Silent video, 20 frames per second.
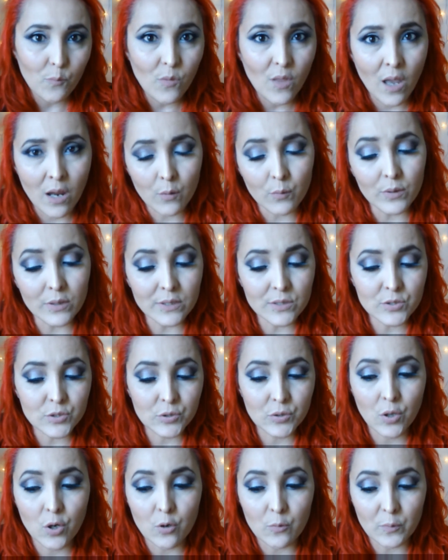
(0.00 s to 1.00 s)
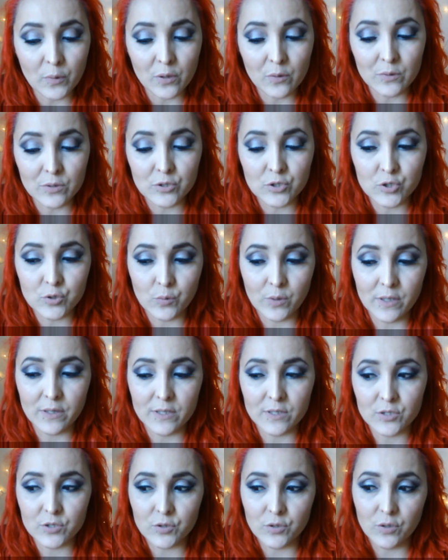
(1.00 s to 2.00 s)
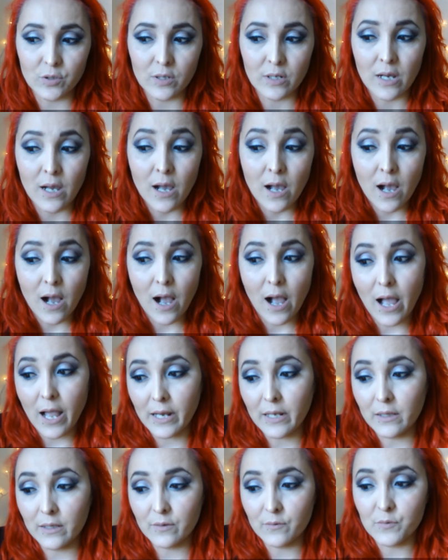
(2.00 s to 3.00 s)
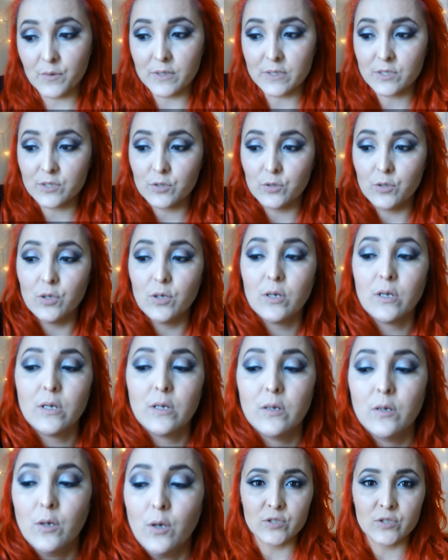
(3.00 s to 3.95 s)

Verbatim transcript: I really do hope you enjoy this look. I love this look.